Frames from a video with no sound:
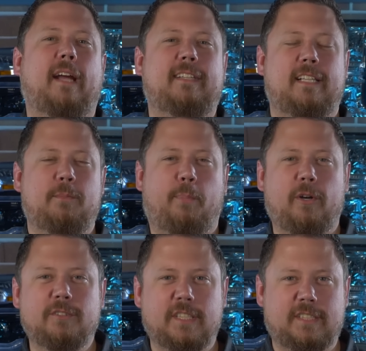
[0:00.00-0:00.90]
practically
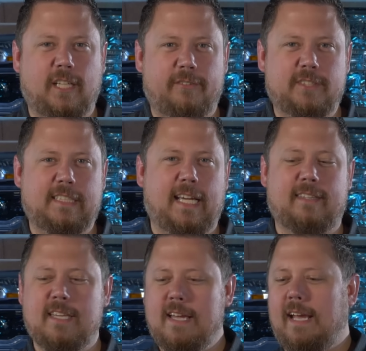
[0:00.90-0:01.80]
burns itself to
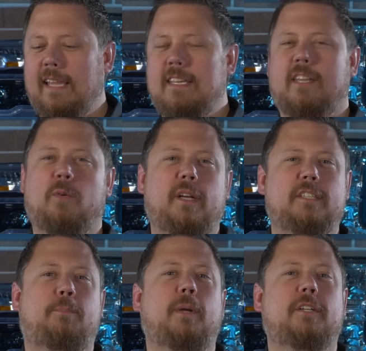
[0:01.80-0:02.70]
death, and the other one
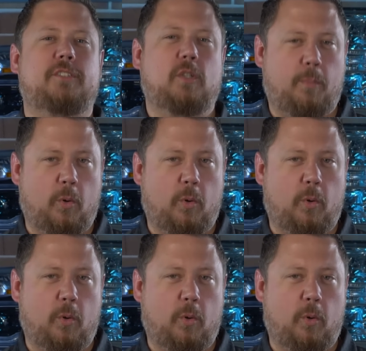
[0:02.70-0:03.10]
is built so